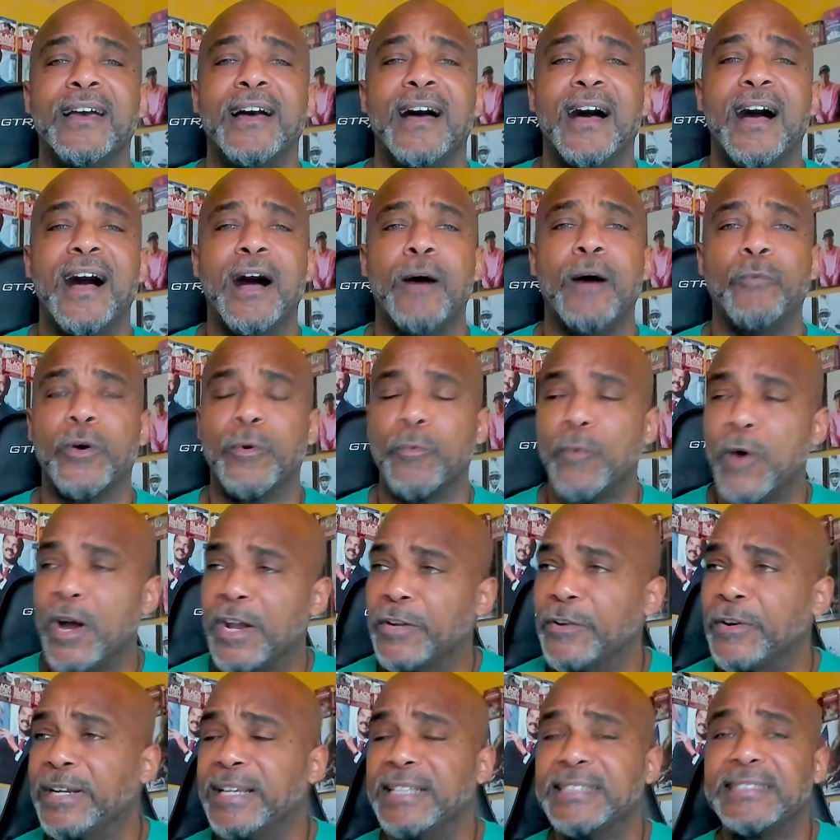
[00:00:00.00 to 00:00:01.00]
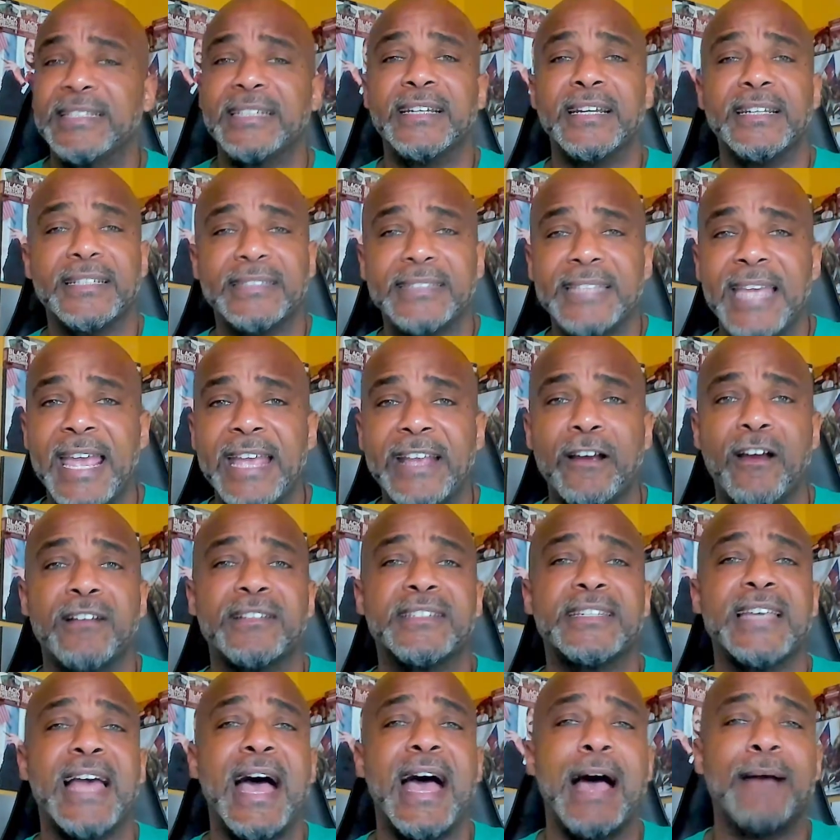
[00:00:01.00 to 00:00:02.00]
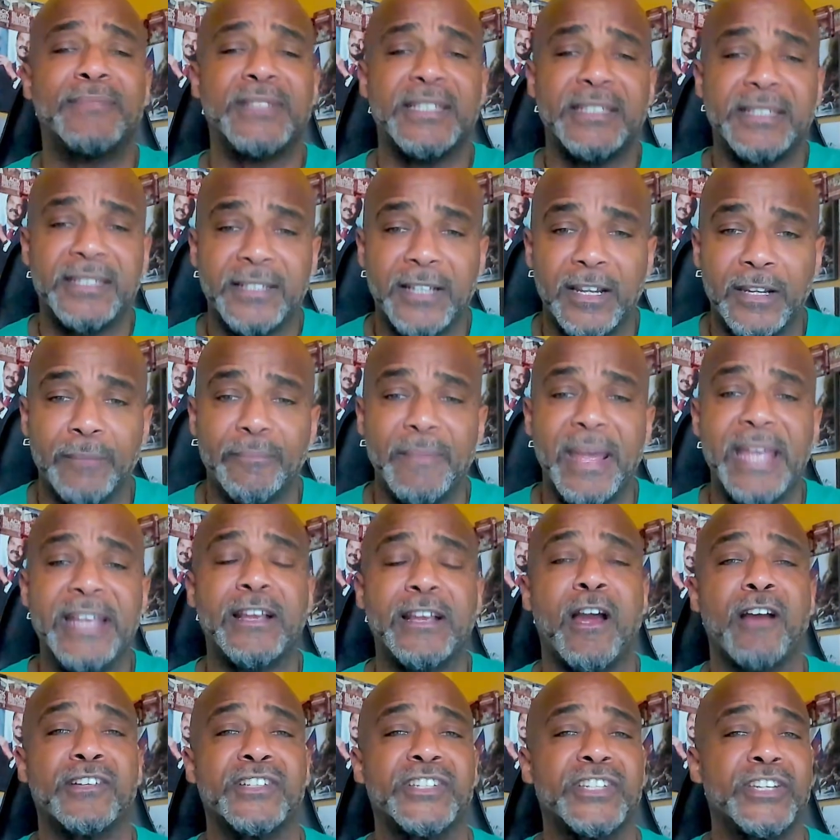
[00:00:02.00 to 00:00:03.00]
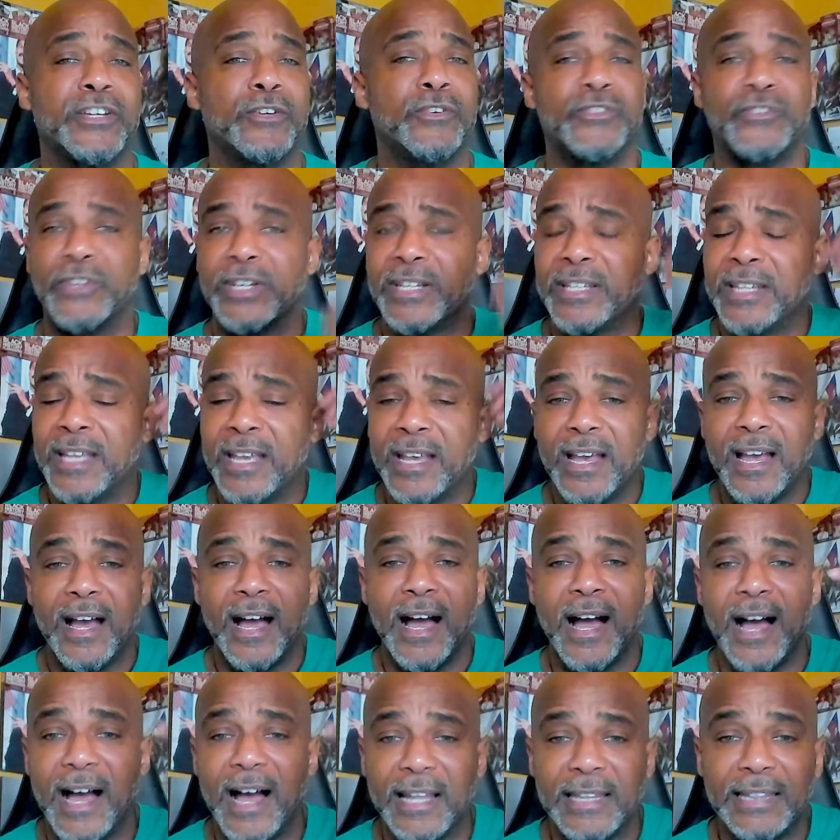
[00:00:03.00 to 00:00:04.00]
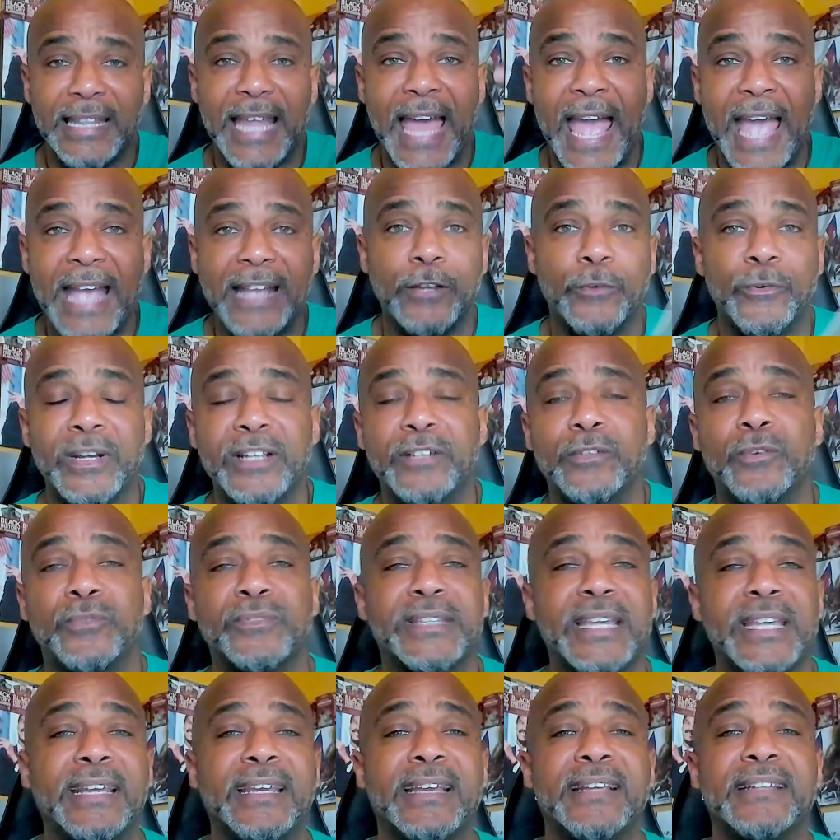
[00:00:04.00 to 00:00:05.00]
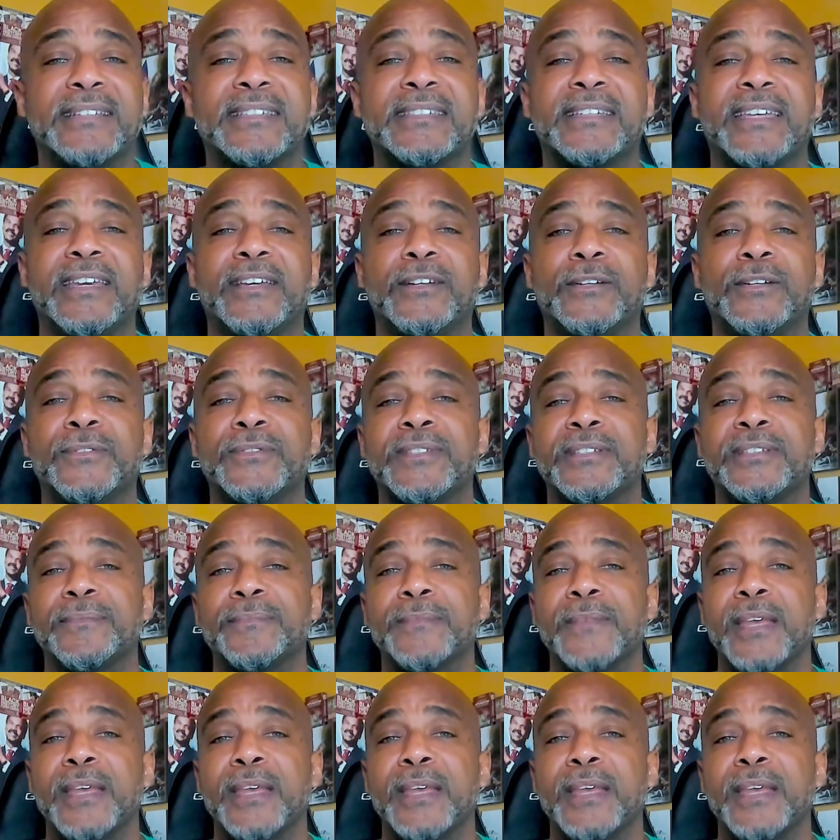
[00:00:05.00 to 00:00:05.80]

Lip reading: We're wondering, is it going to take our jobs? Is it going to make our children lack critical thinking skills?